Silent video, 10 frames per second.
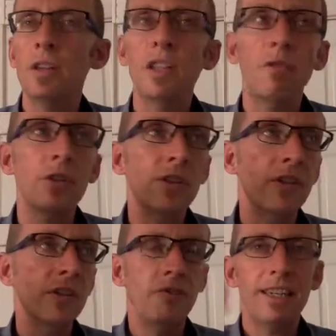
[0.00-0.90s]

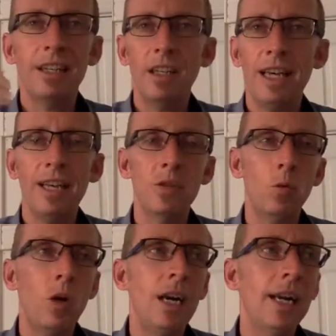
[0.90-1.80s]
differences in vinyl lattice,
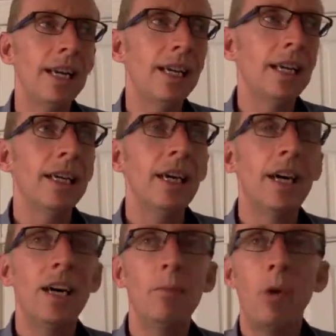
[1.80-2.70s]
why
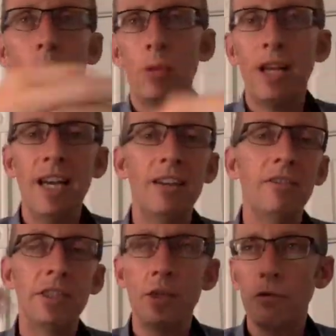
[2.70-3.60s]
Permalat
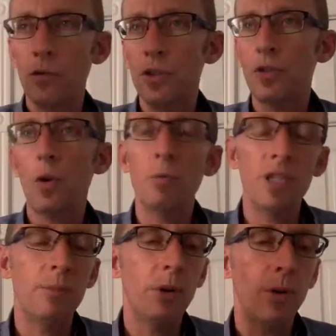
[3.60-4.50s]
versus Home
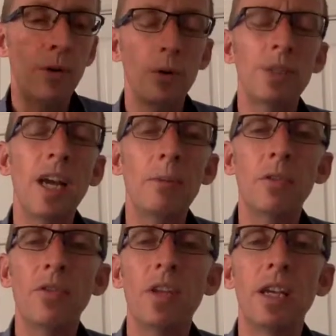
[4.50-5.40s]
Depot, those
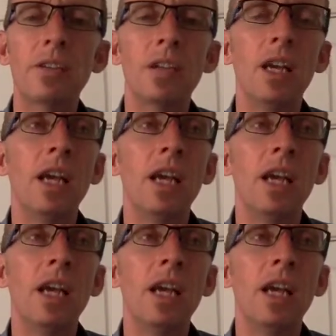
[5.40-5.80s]
types of things.